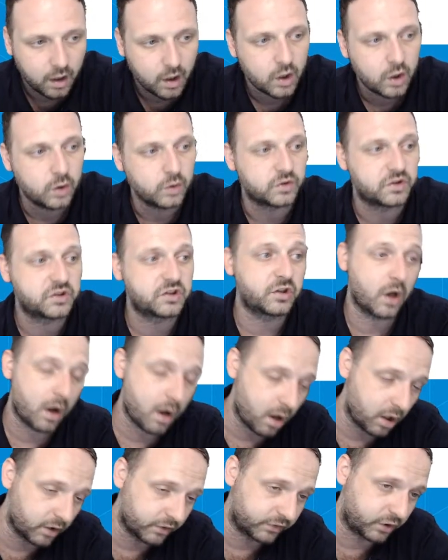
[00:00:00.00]
who
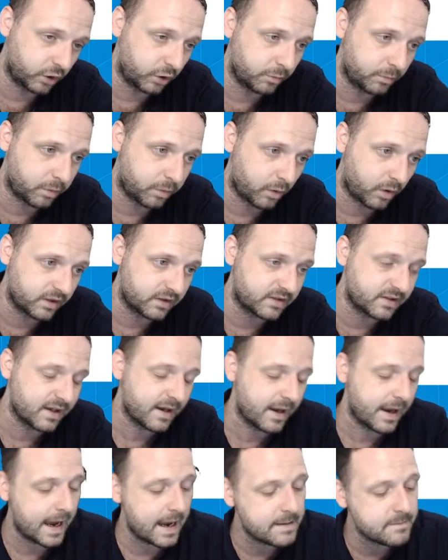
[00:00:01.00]
start on 2 points
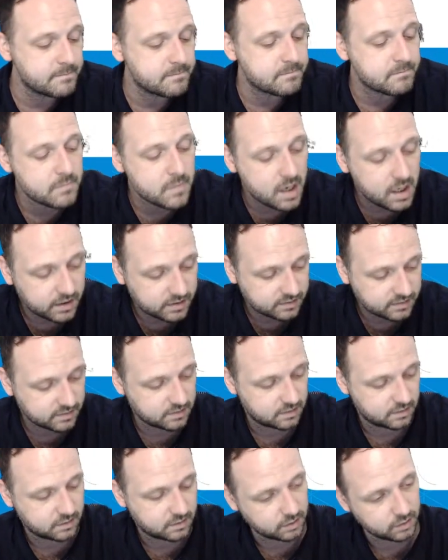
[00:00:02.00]
and must
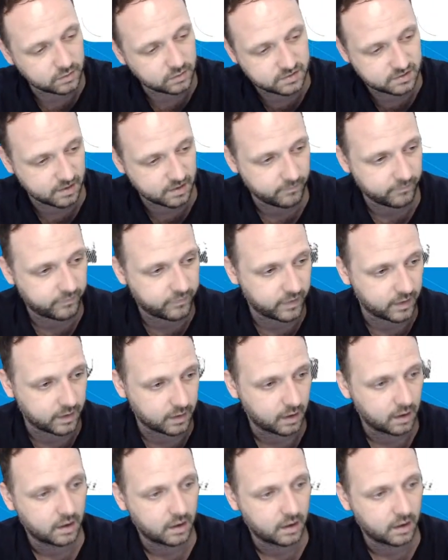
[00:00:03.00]
do something